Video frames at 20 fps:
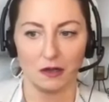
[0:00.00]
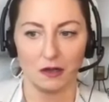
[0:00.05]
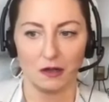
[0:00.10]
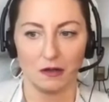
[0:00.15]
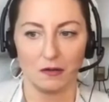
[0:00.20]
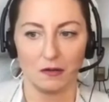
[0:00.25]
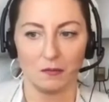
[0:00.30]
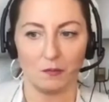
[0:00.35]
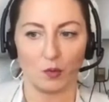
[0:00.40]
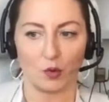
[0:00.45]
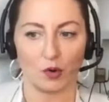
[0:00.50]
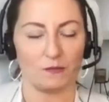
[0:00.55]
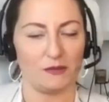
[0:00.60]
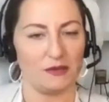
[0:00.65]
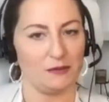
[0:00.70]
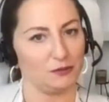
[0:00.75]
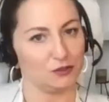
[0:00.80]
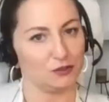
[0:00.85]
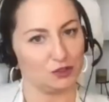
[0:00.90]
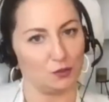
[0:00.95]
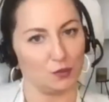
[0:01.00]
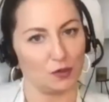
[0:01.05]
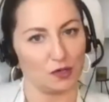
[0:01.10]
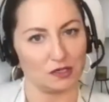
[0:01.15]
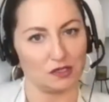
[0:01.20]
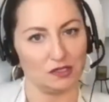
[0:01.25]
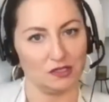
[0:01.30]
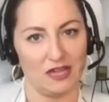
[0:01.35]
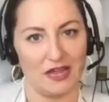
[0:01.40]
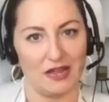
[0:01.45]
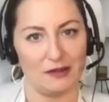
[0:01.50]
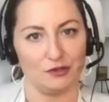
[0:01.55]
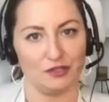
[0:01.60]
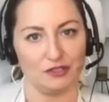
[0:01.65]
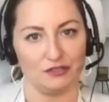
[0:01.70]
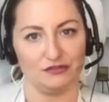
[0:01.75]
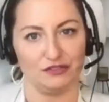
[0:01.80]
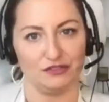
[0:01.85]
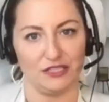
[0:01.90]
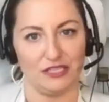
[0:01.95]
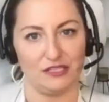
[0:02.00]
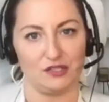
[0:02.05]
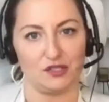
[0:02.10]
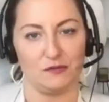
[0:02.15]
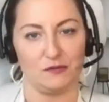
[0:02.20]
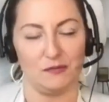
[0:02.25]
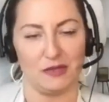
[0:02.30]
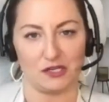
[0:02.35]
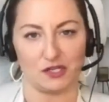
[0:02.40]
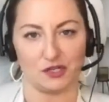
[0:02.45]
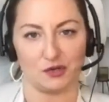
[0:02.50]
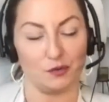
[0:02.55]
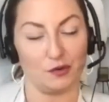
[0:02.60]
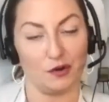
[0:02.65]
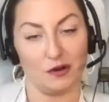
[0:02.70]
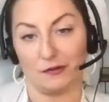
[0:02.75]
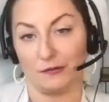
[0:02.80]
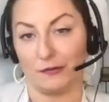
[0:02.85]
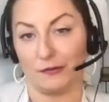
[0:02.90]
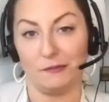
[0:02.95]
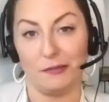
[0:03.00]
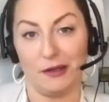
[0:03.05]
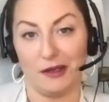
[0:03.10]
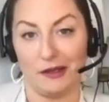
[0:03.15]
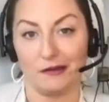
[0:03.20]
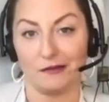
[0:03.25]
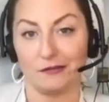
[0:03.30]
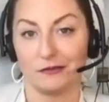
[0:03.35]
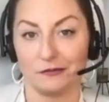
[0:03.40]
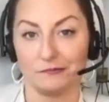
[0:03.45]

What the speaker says: more people to work collaboratively to make sure we're on the right path.